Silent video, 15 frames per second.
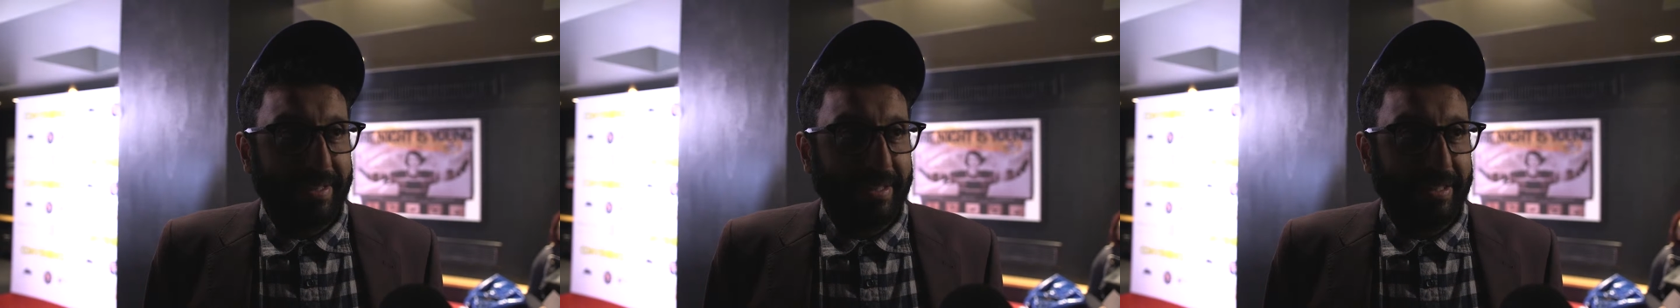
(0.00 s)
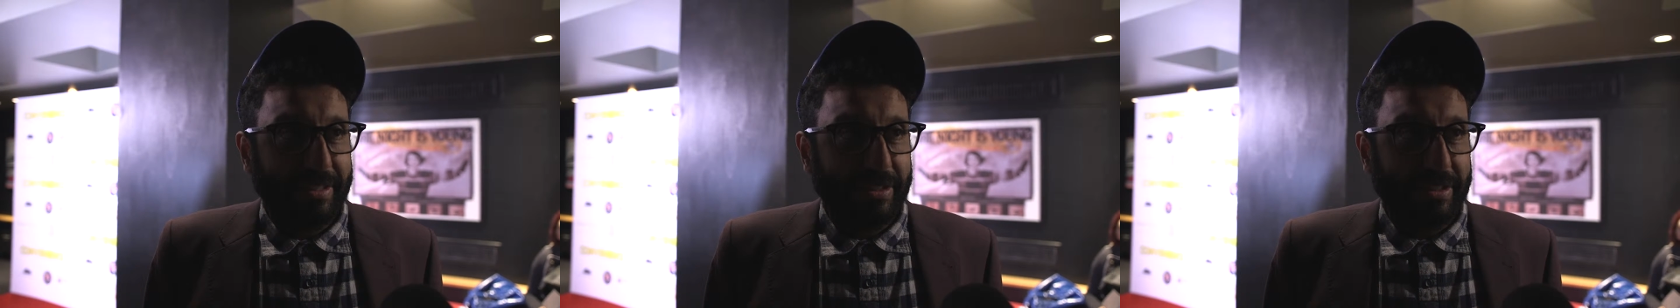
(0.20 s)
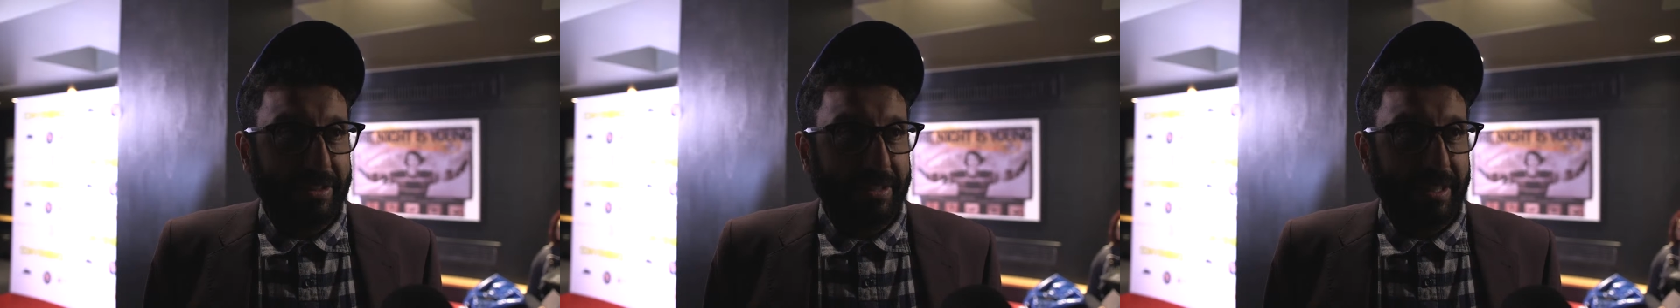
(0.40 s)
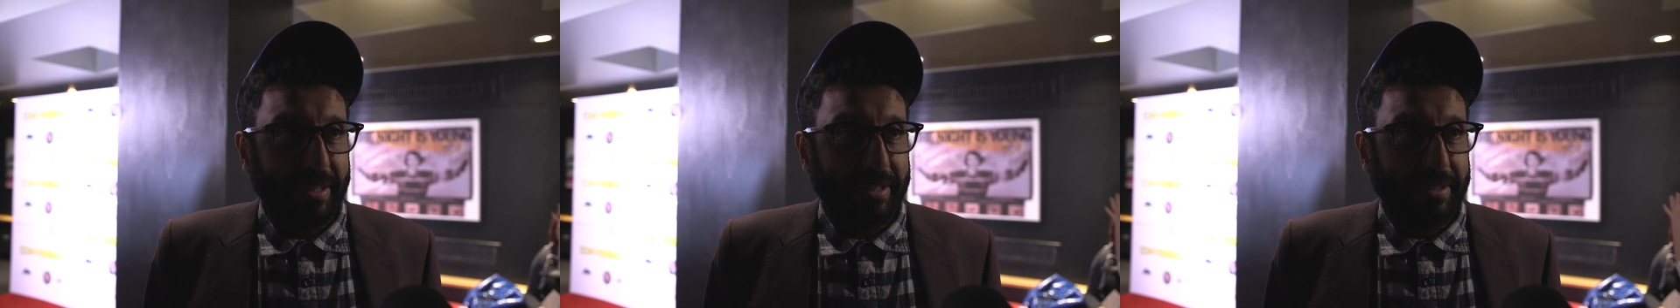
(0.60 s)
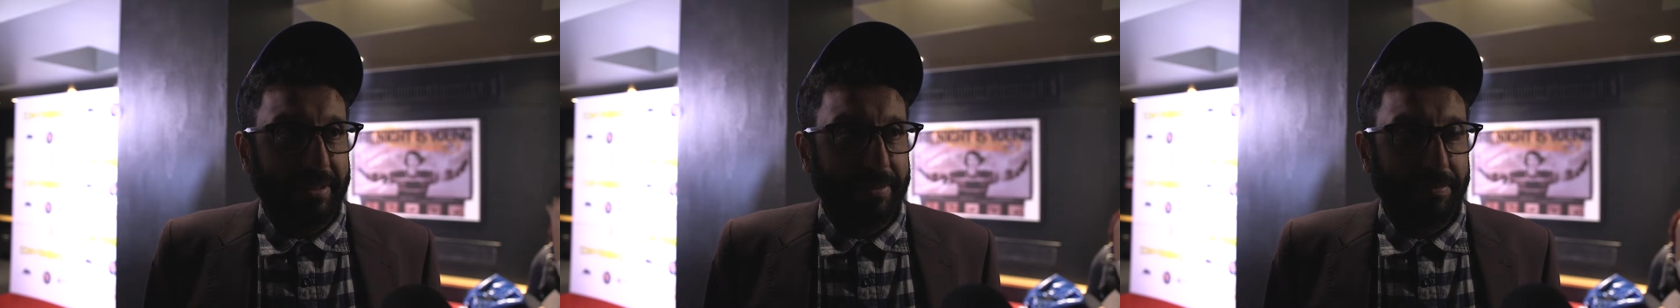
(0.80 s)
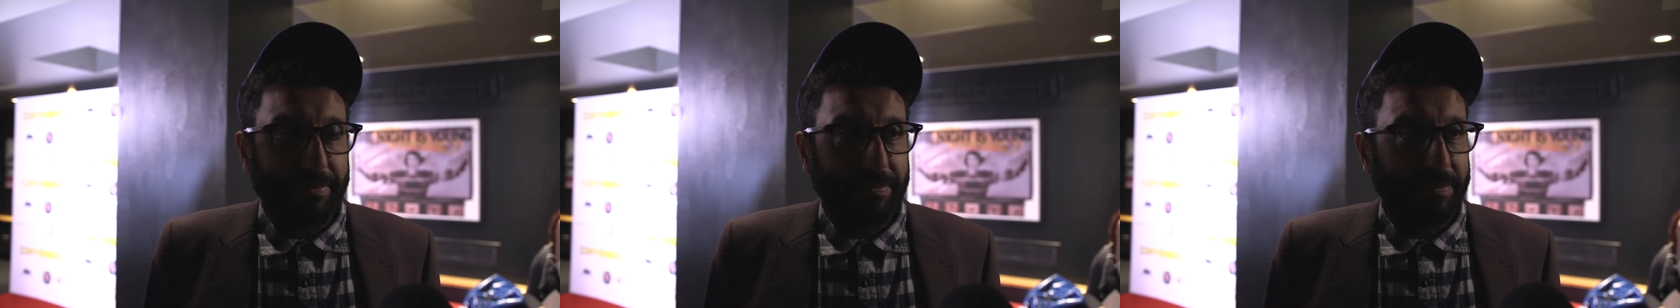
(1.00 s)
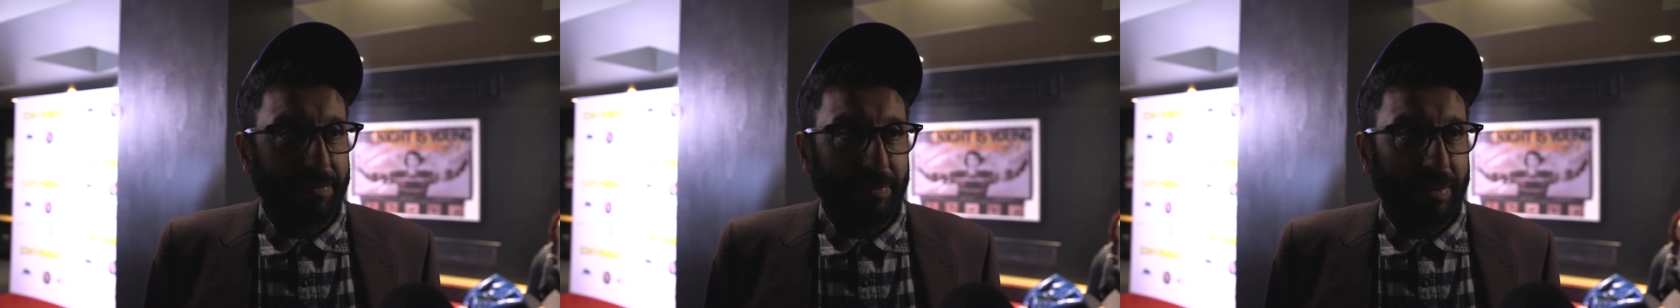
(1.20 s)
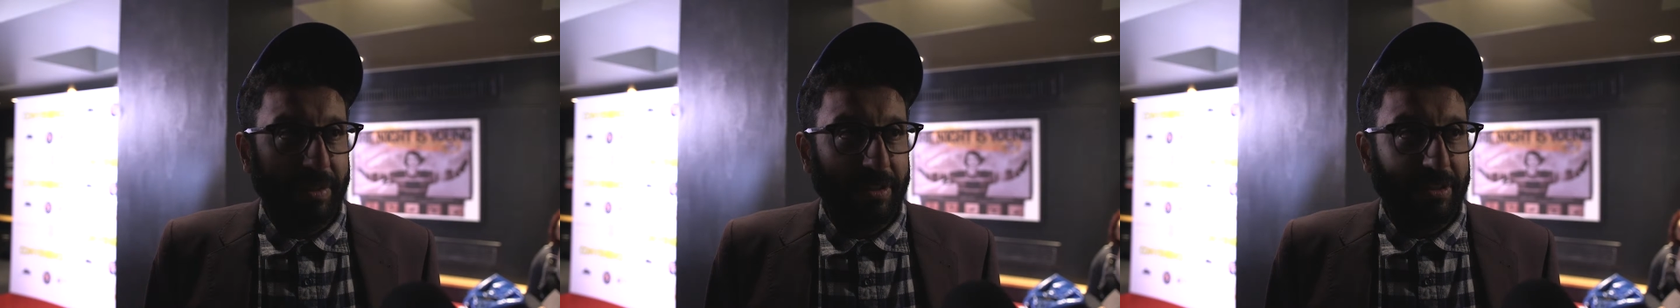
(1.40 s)
He's just like,
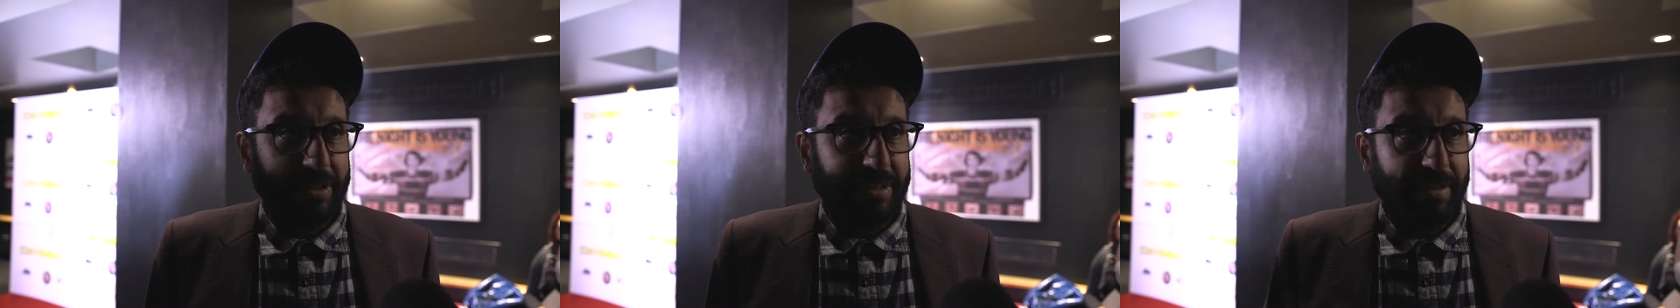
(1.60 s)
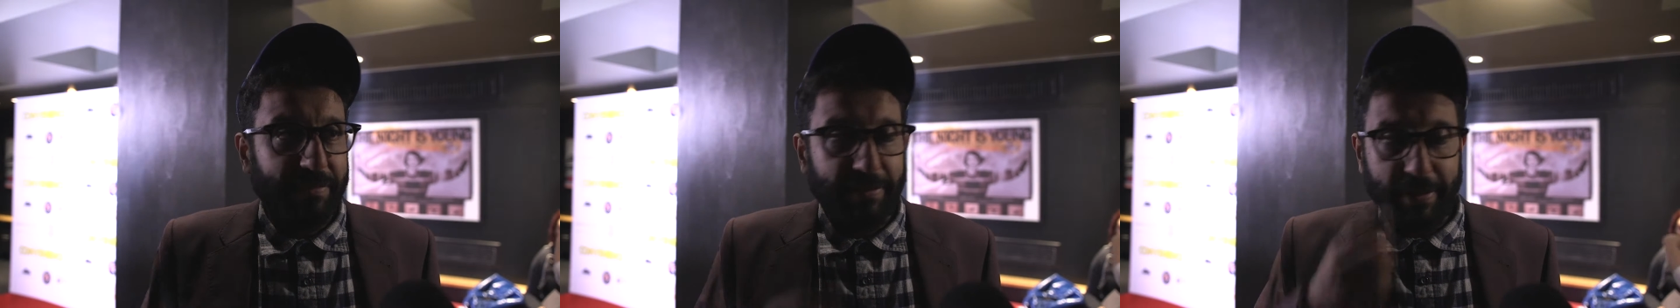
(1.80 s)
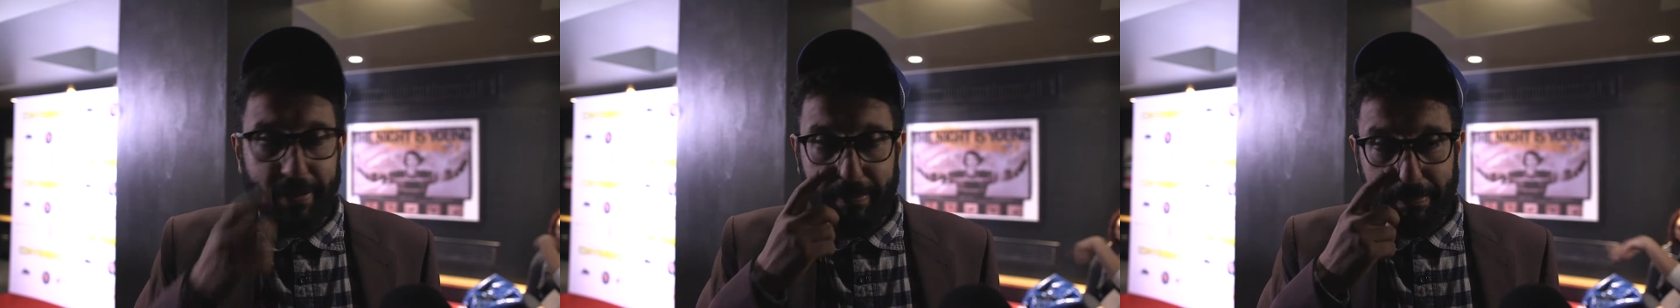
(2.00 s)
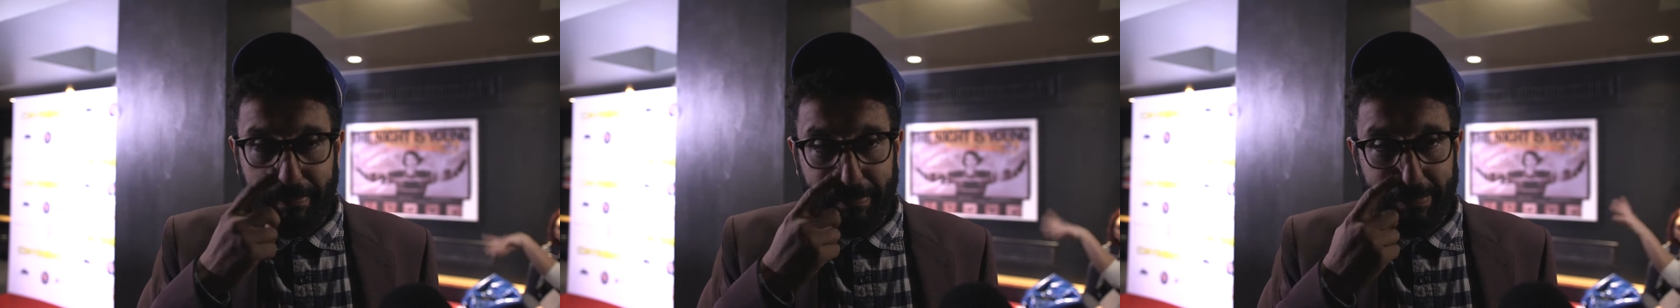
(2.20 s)
he just never